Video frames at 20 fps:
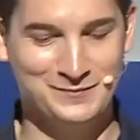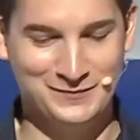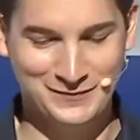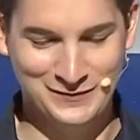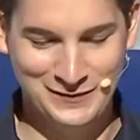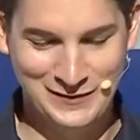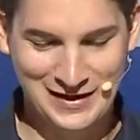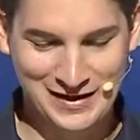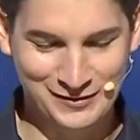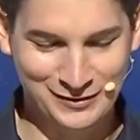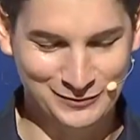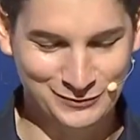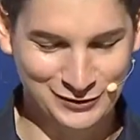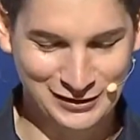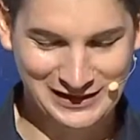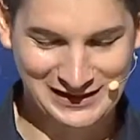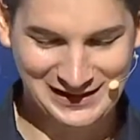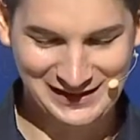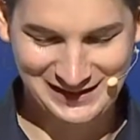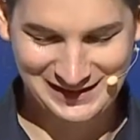now I'm
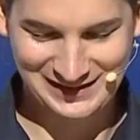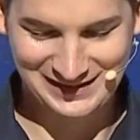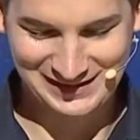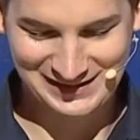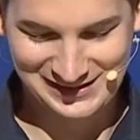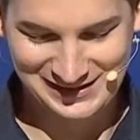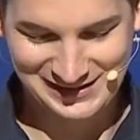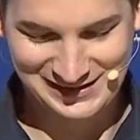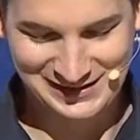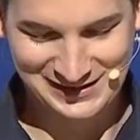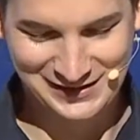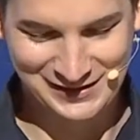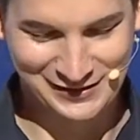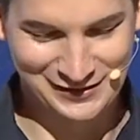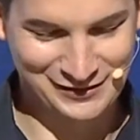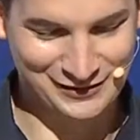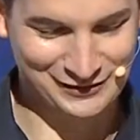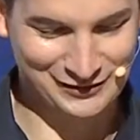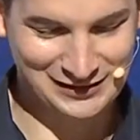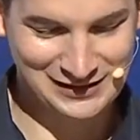ready. So
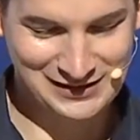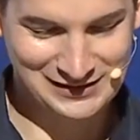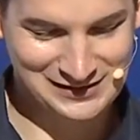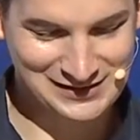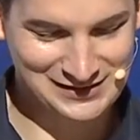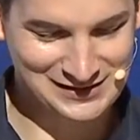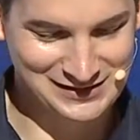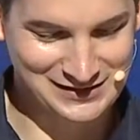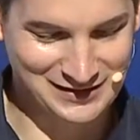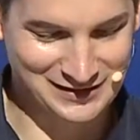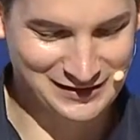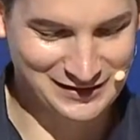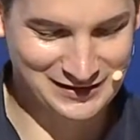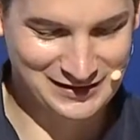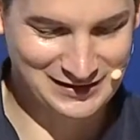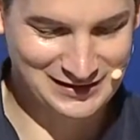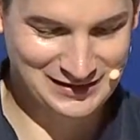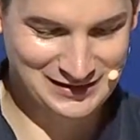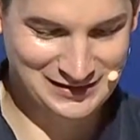let's start.